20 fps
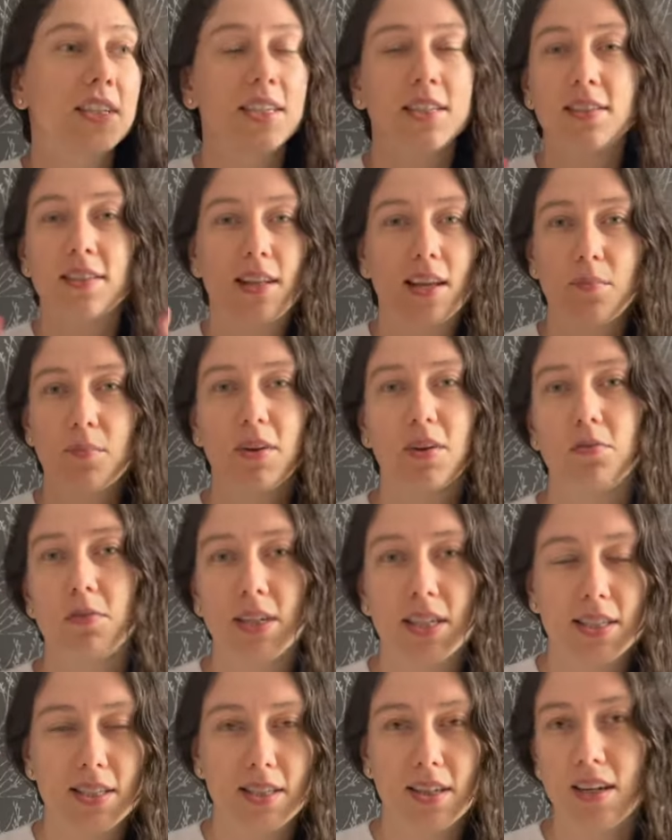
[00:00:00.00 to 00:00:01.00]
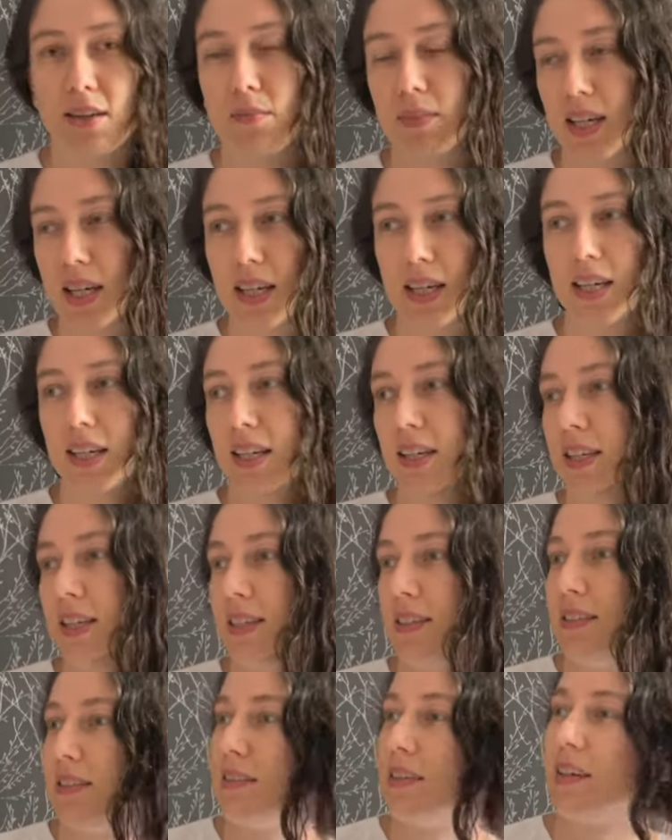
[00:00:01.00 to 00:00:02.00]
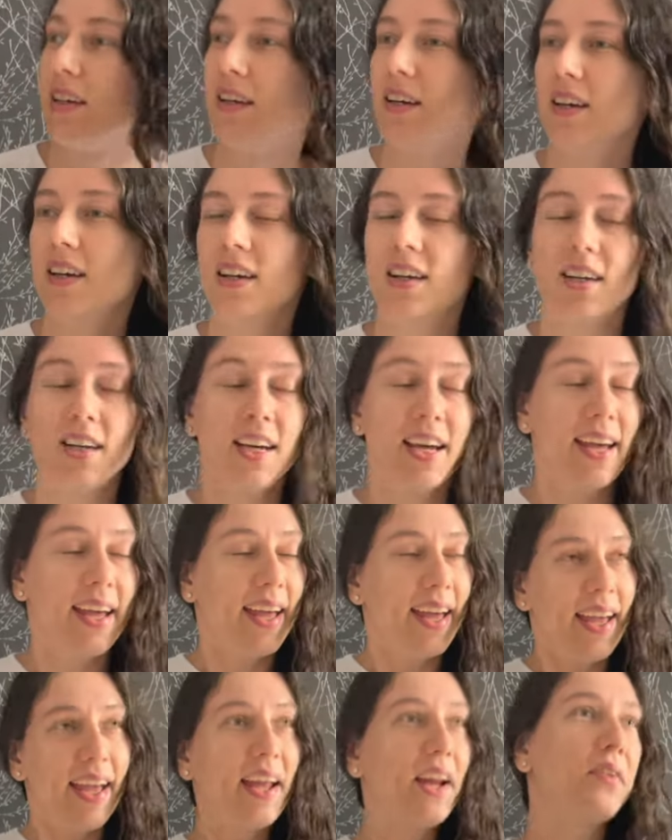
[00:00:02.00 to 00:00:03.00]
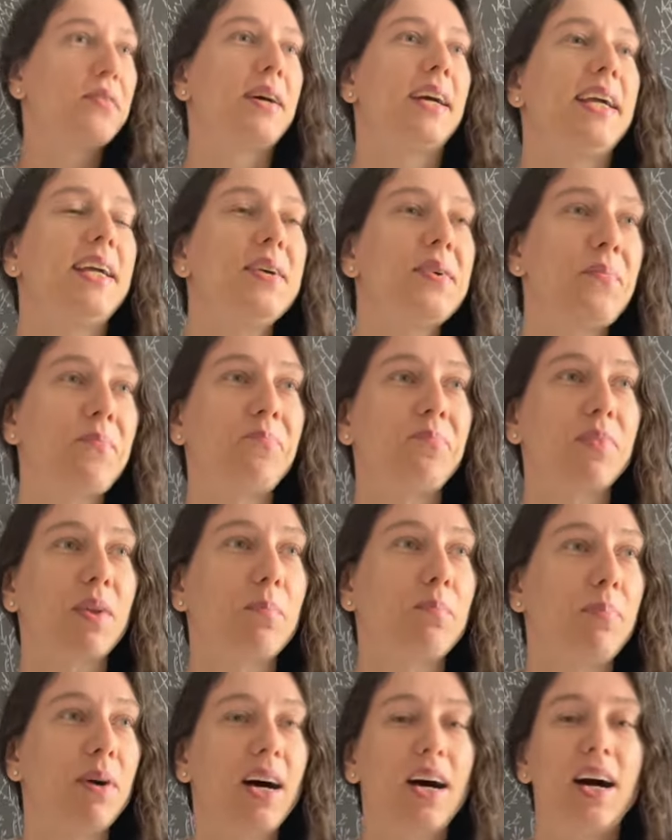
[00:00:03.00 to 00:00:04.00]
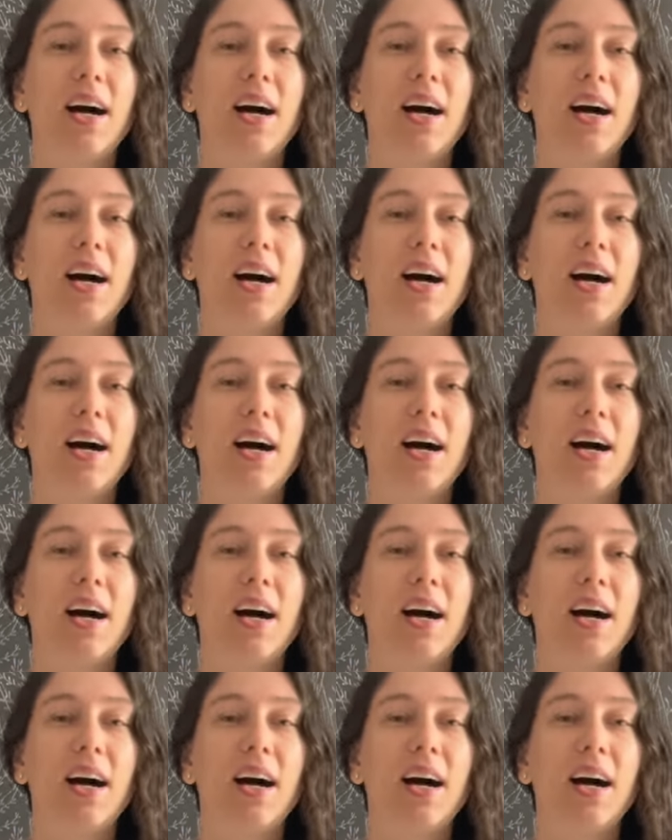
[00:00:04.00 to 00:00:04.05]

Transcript: it's like my worst nightmare. And anyway, but